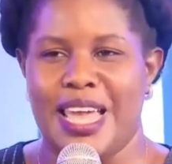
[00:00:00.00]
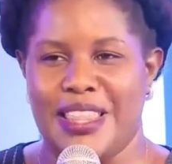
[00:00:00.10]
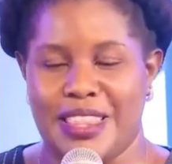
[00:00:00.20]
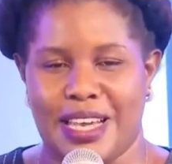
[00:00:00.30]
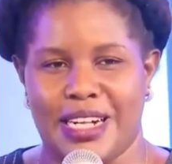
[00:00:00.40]

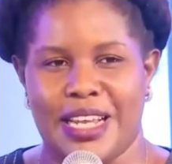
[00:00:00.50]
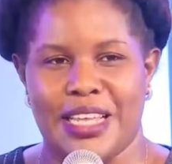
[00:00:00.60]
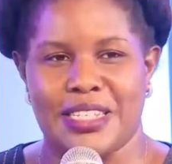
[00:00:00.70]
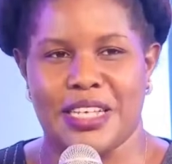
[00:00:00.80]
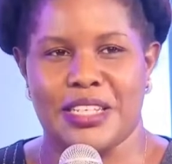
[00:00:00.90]
And their
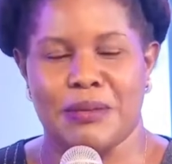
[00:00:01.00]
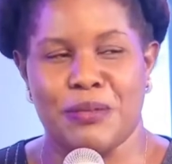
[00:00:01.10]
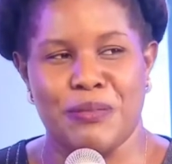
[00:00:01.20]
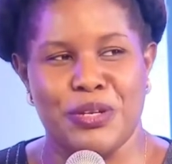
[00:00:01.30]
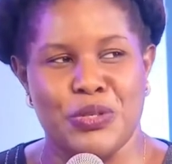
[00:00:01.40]
client at the
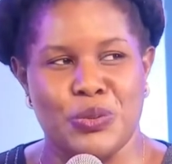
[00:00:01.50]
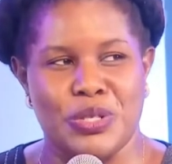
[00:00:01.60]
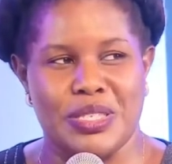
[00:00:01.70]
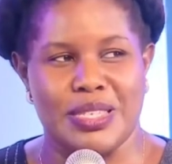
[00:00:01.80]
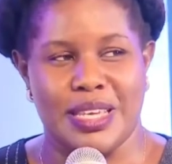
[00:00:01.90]
moment
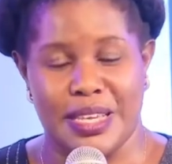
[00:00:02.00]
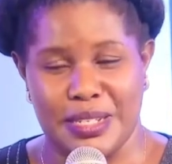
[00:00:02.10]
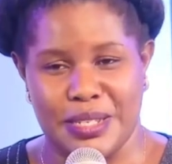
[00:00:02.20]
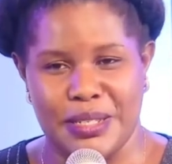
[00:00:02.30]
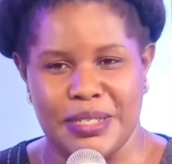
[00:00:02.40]
was
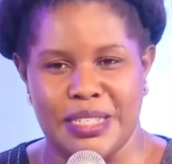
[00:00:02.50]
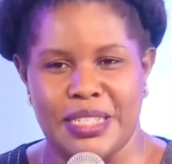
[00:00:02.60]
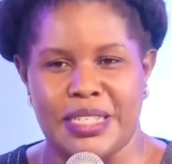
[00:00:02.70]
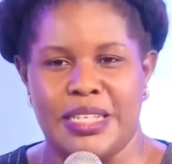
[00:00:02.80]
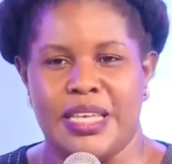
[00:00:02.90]
Airtel
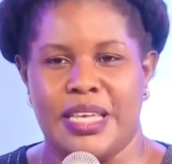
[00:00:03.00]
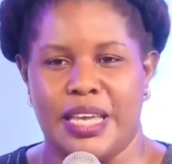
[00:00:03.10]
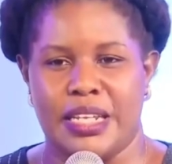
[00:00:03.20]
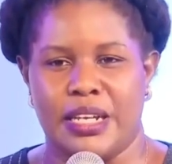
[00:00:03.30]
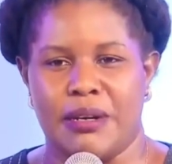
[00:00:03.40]

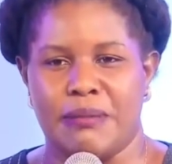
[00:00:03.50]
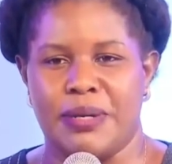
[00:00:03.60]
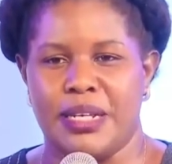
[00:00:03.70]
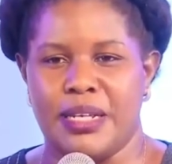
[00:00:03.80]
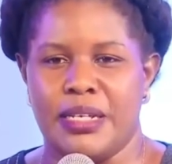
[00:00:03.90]
here in
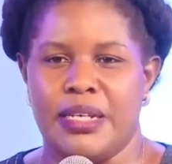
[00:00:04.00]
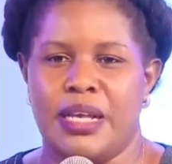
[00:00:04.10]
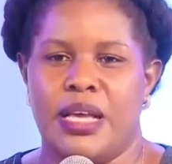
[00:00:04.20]
Kampala.